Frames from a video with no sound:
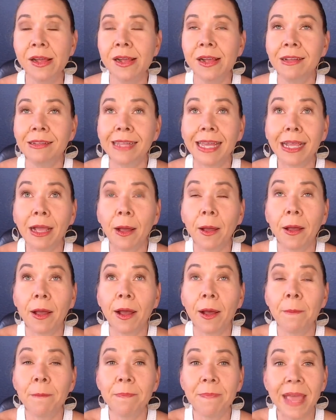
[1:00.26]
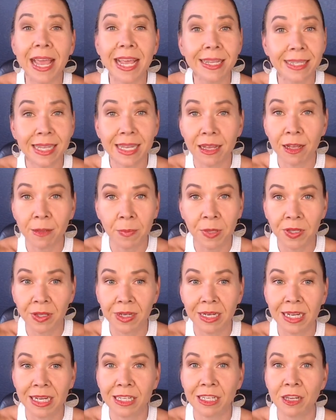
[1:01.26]
like amazing
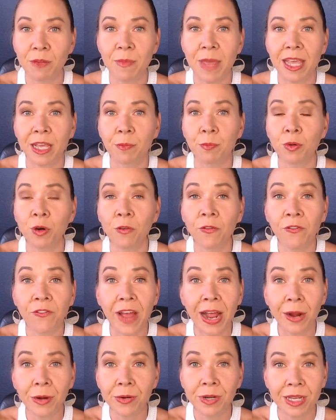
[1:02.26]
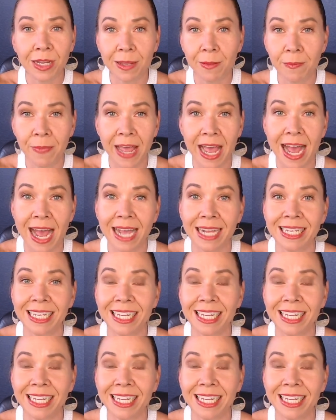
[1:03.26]
ability to make a profound impact